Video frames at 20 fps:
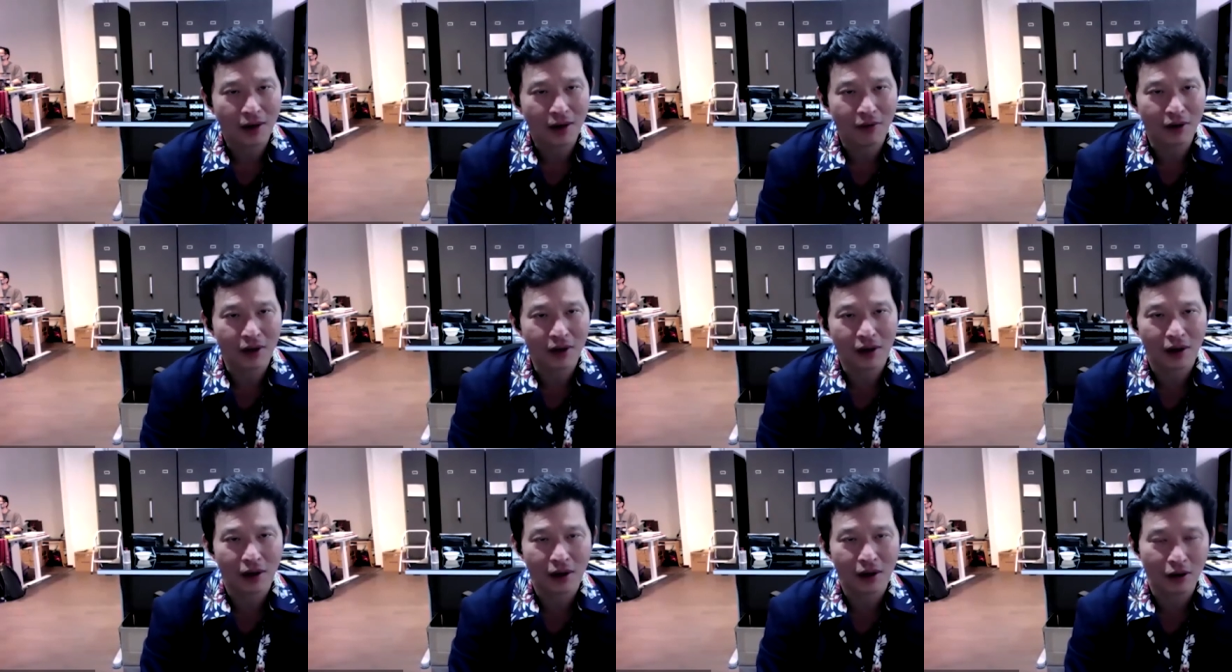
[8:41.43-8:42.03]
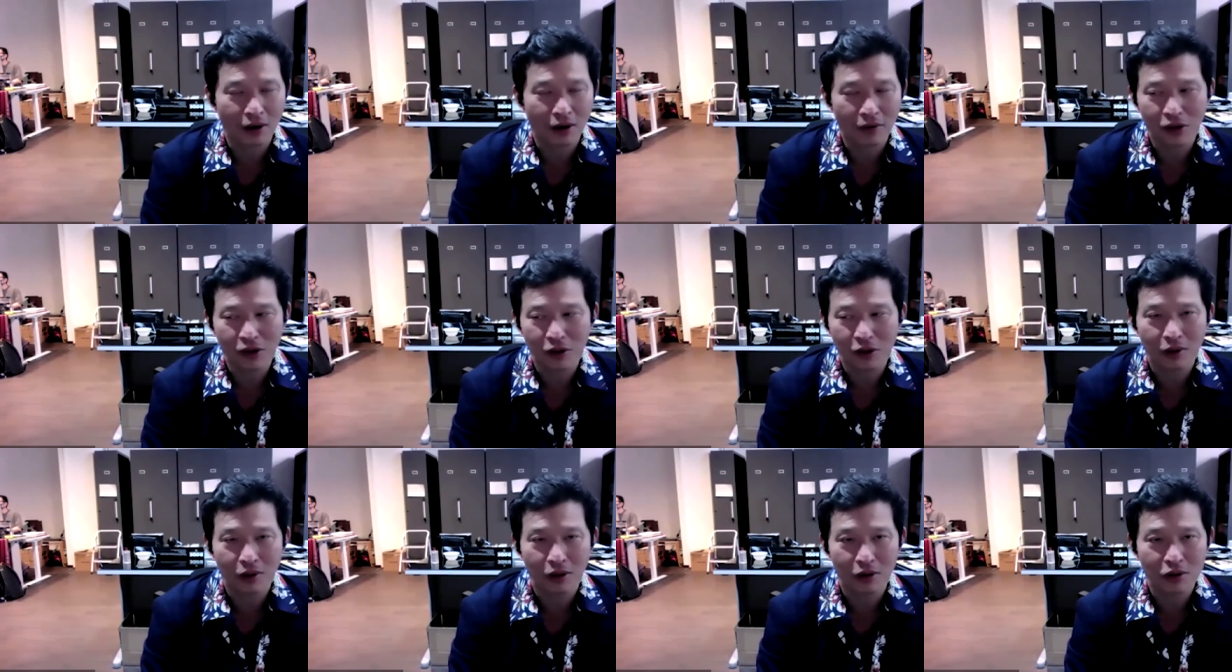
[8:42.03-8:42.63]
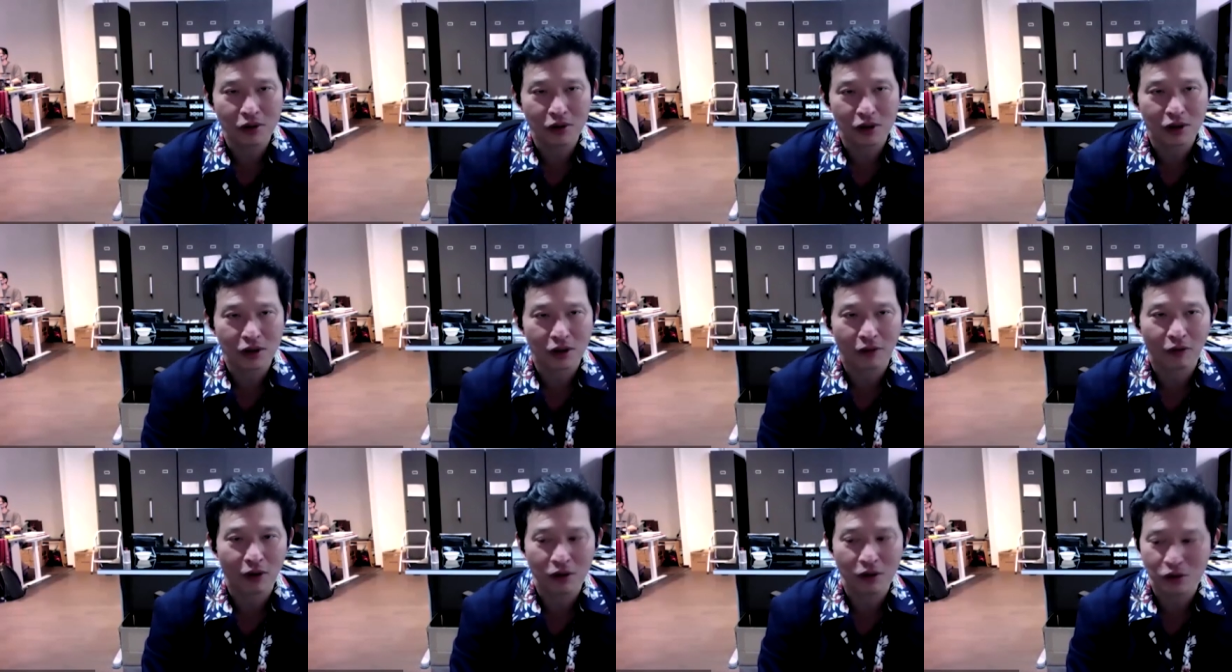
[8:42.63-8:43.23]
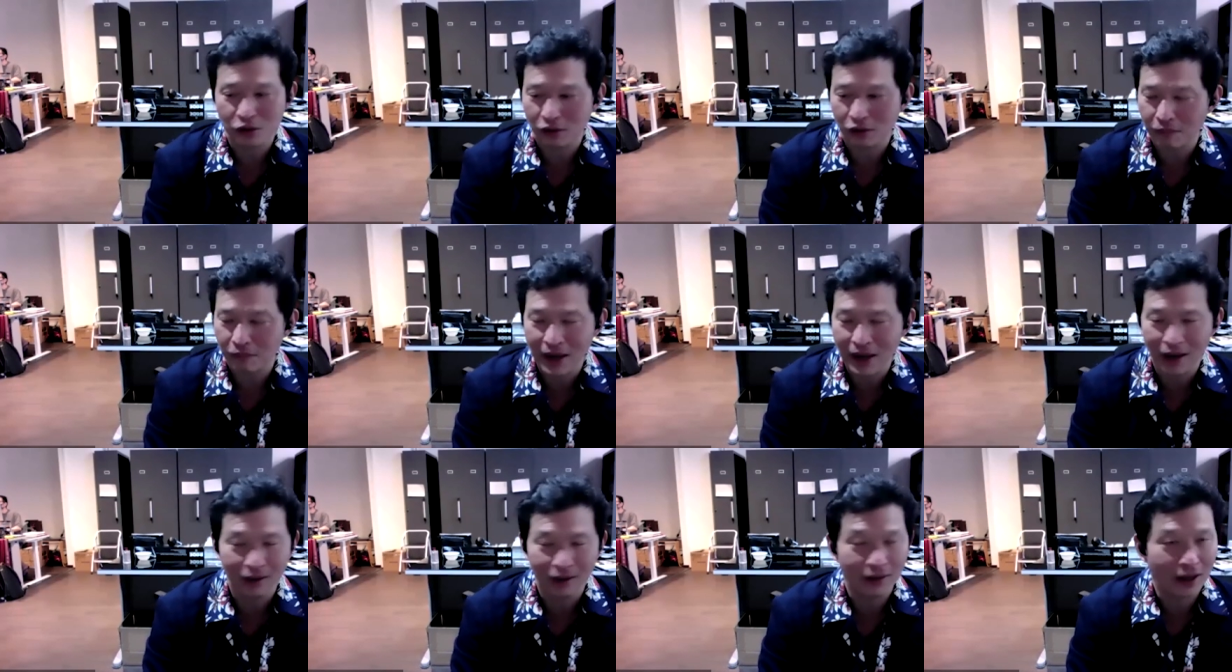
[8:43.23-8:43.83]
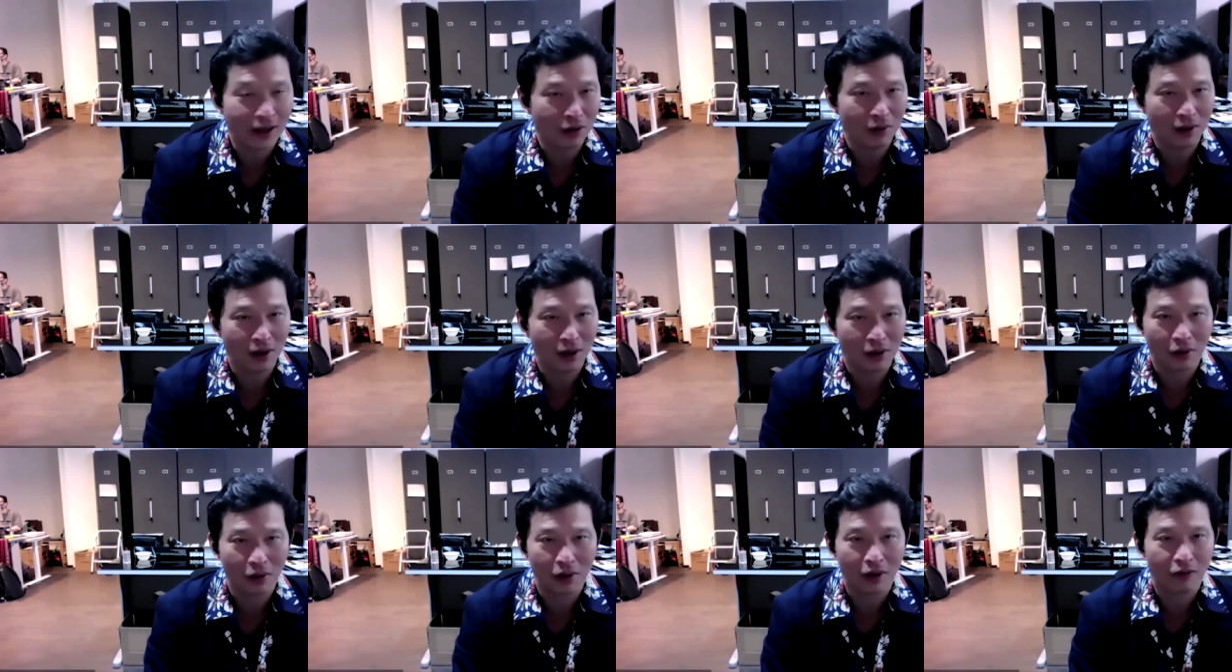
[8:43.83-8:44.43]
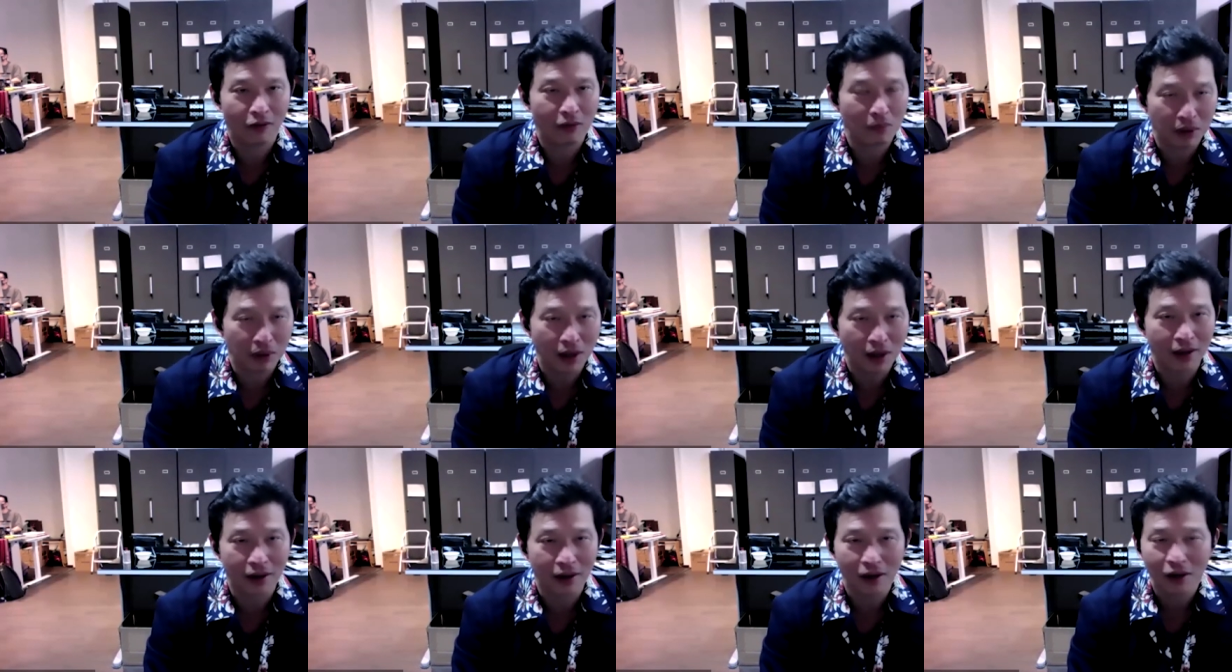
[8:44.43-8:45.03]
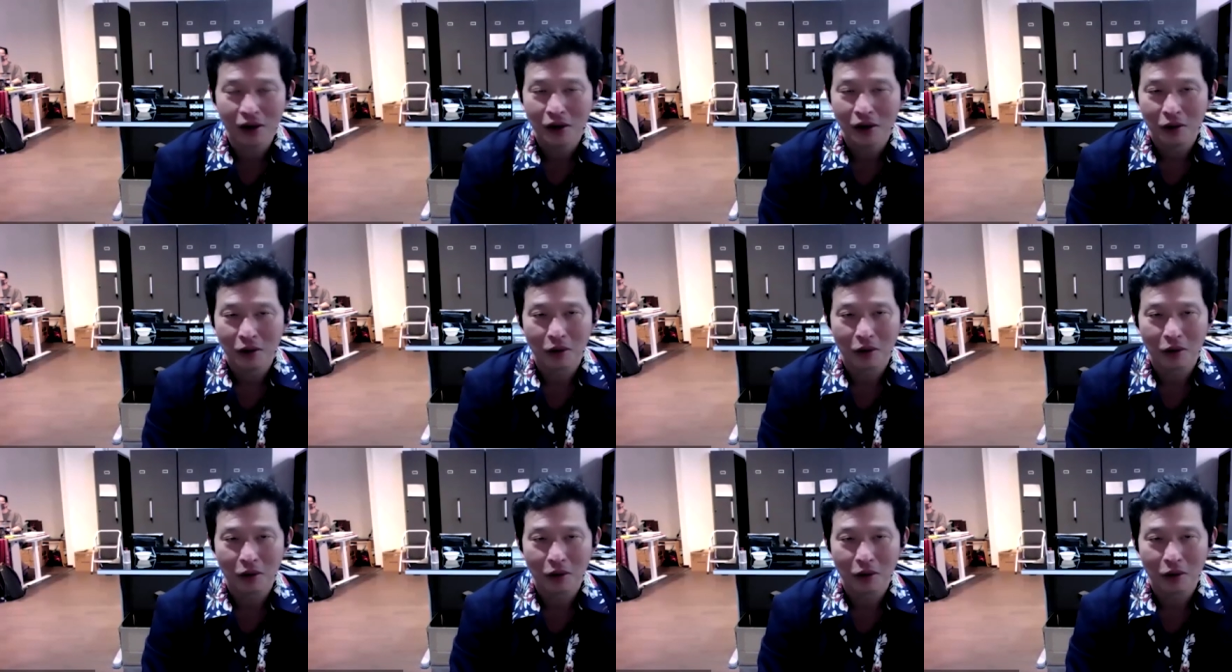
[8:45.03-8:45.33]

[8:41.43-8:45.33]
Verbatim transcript: Every year, you know, every two years is a different sort of pin that you need or a different plug,